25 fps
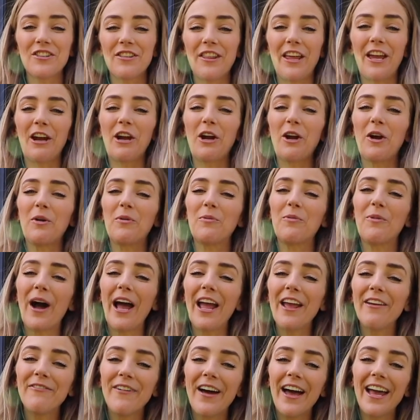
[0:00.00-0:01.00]
They're a
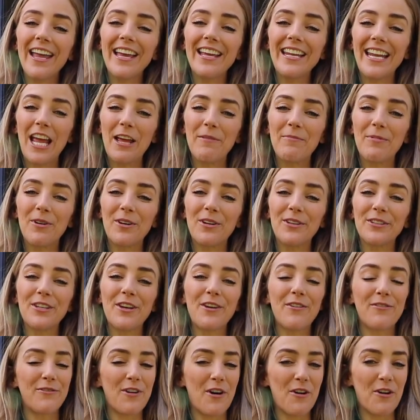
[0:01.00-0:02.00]
Wi-Fi enabled
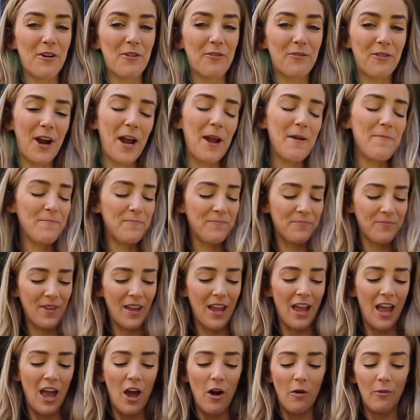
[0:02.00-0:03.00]
photo frame.
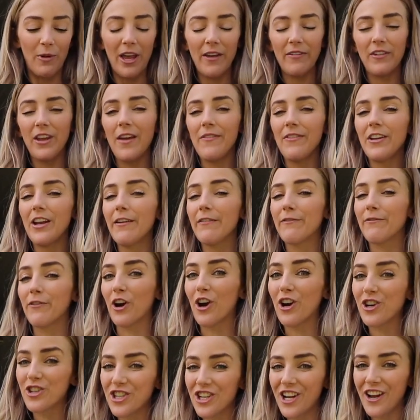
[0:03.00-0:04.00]
We have given a
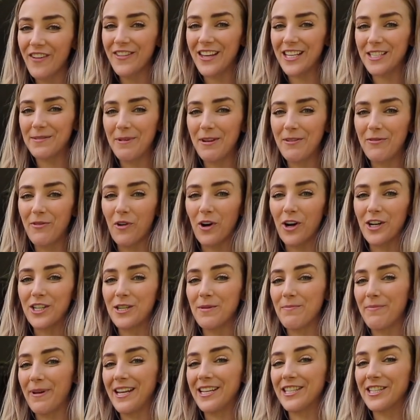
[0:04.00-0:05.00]
version of this before
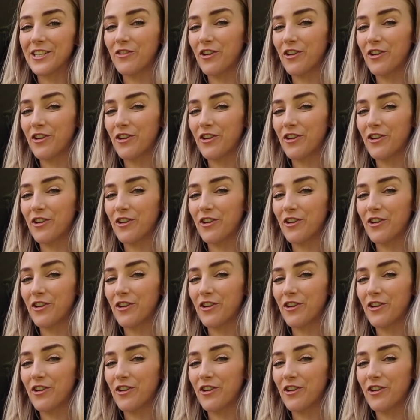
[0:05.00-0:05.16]
to Ben's